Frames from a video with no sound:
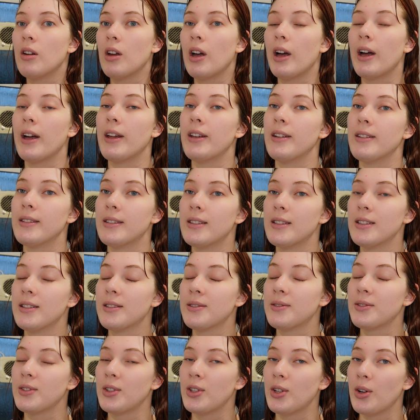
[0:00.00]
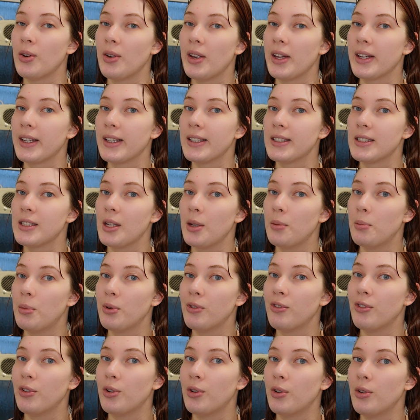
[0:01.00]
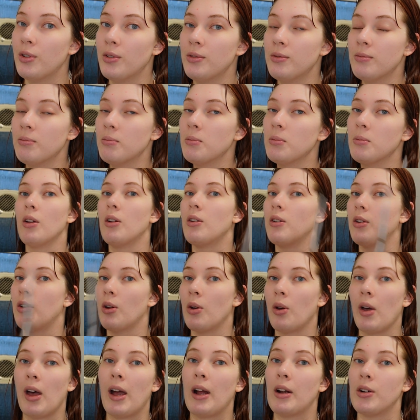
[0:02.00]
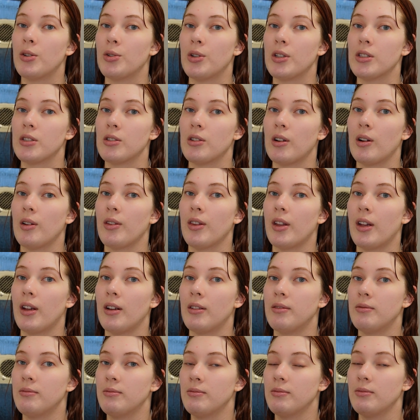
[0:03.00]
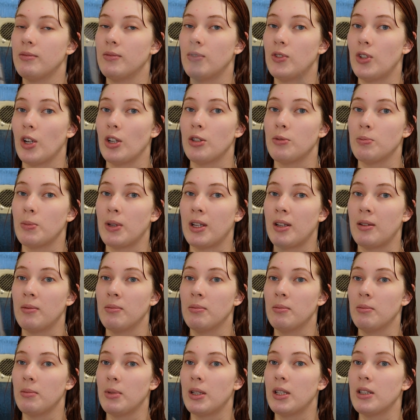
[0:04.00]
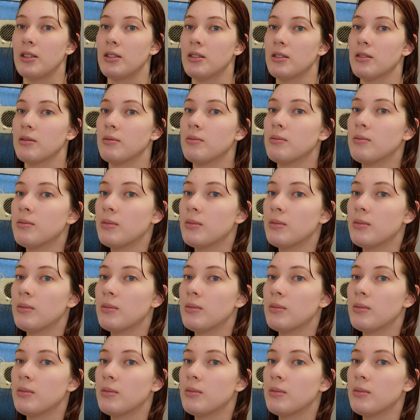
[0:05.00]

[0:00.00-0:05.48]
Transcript: And, you know, like I said before, no hairdresser out there, judge me, please.